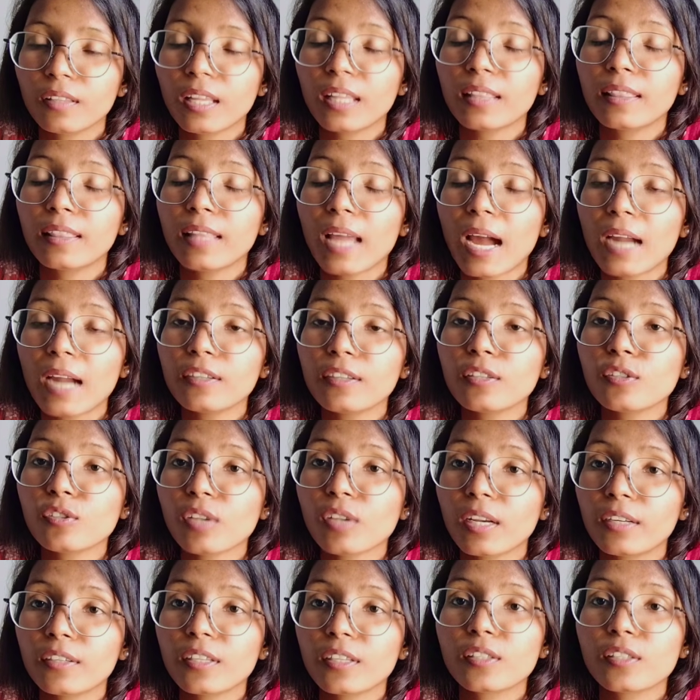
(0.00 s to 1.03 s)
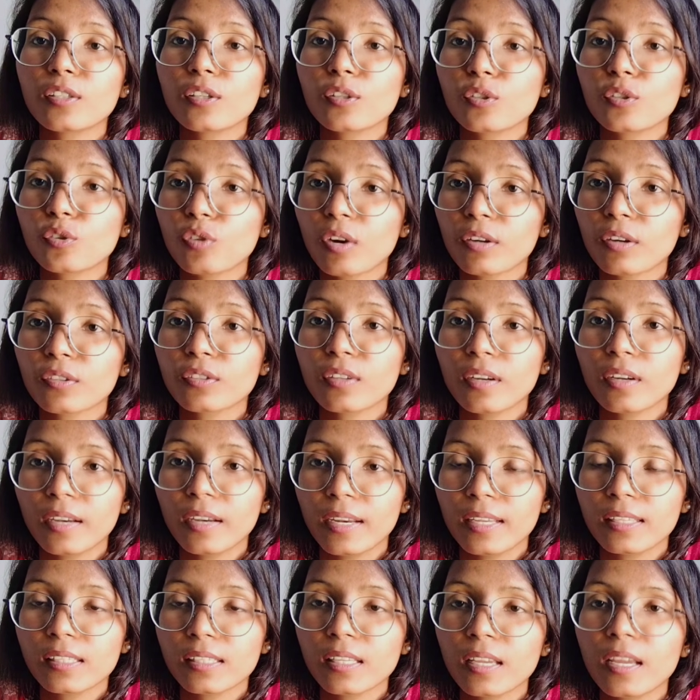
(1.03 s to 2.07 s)
then that sentence structure
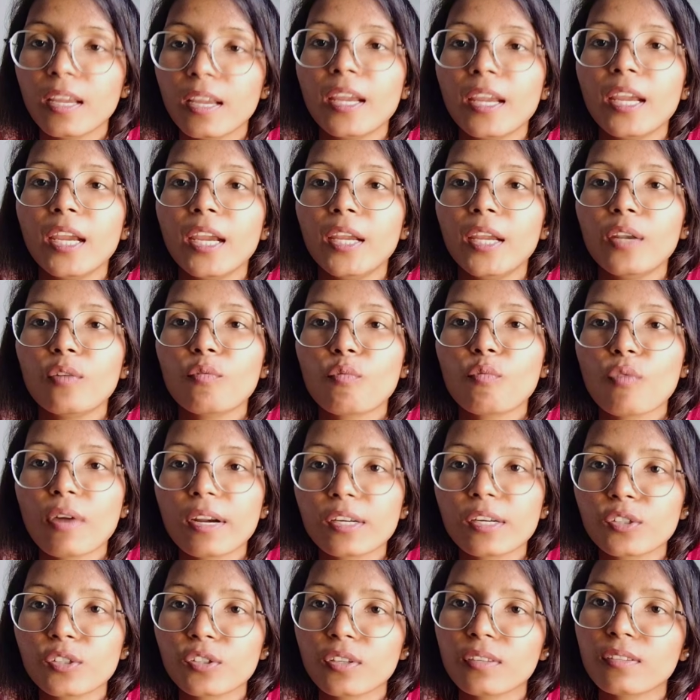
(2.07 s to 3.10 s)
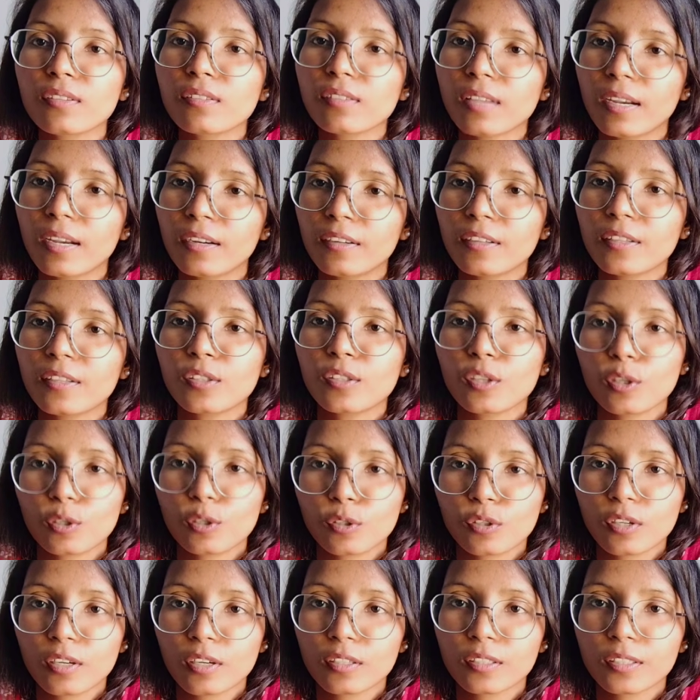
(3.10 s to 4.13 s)
is inversion sentence
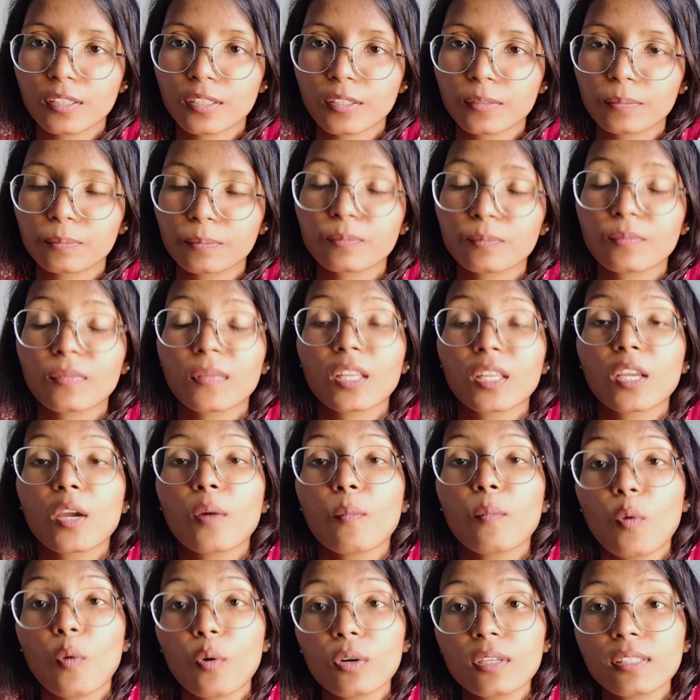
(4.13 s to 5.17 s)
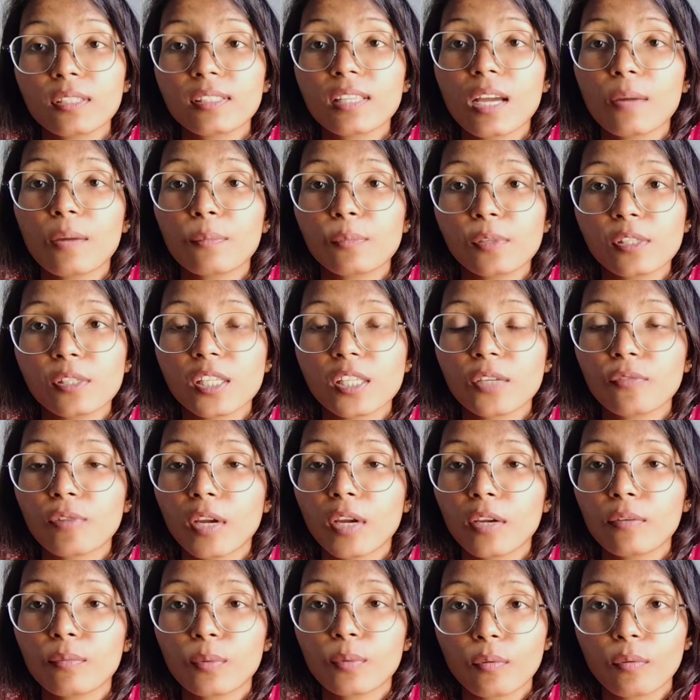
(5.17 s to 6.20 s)
structure. More examples if
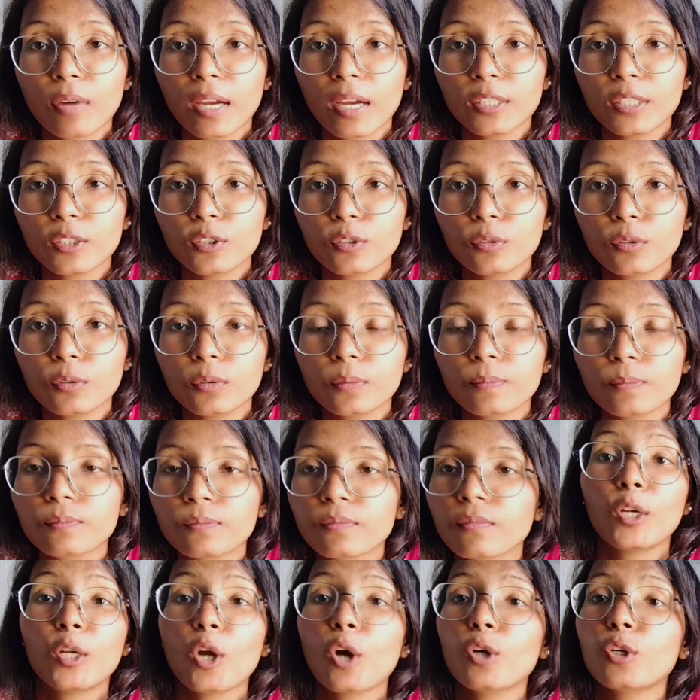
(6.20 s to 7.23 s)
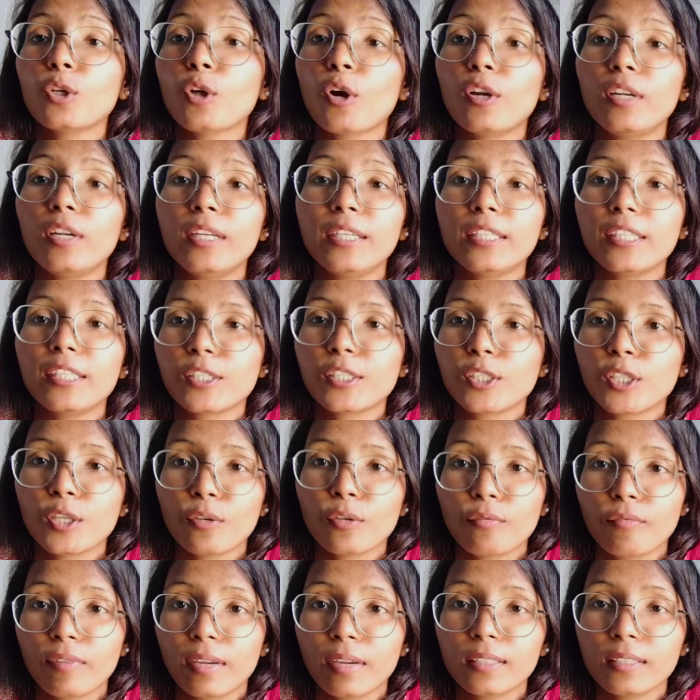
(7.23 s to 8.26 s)
I provide you. Not only did
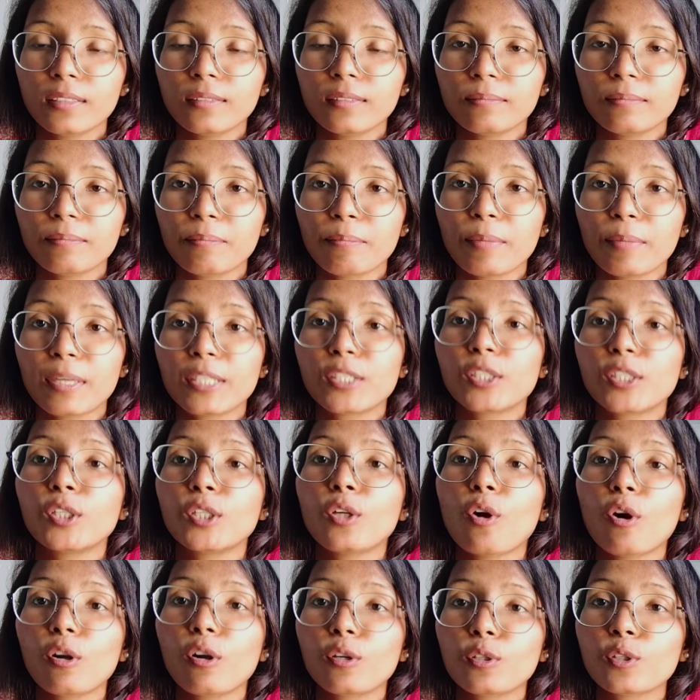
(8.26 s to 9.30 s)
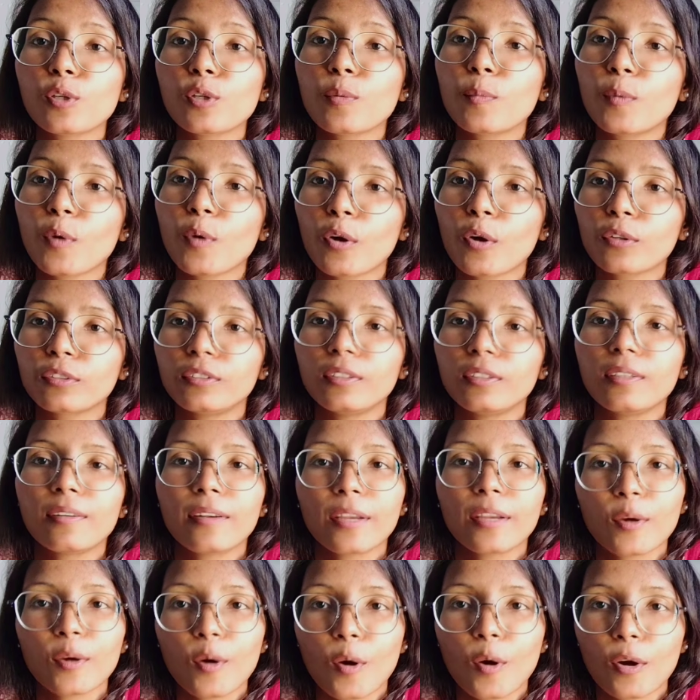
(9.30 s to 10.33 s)
she win, but she also broke the
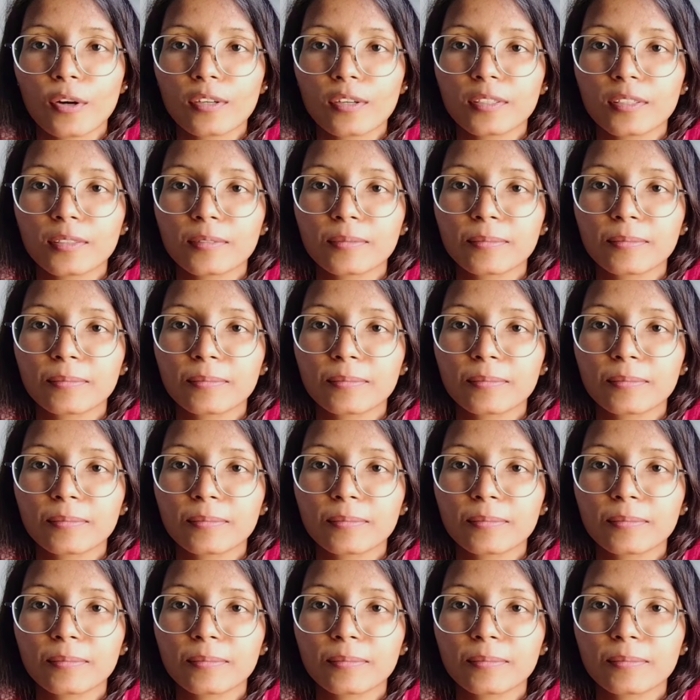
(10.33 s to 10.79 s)
record.